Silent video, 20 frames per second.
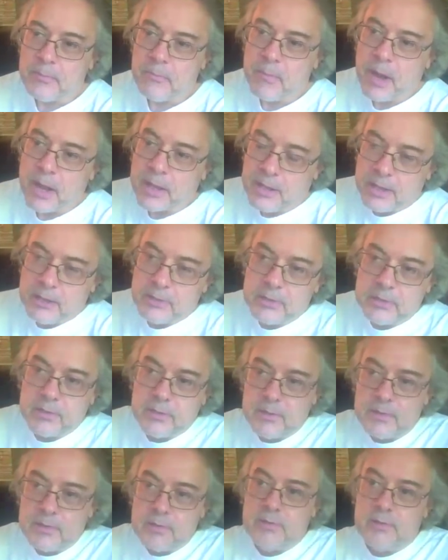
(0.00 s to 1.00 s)
my guess
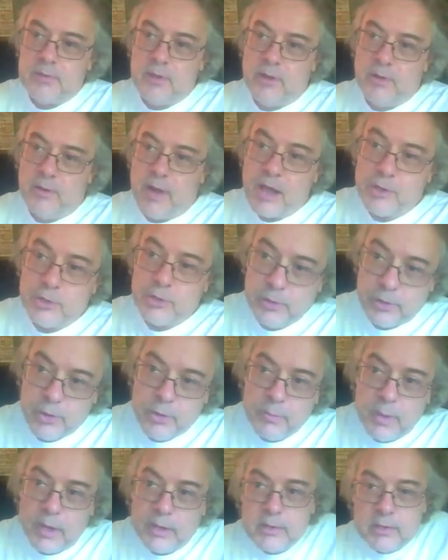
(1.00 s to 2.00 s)
is, you know, actually you
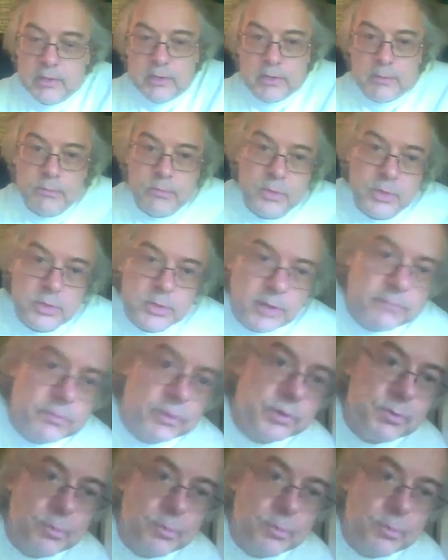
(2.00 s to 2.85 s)
might see some stuff that's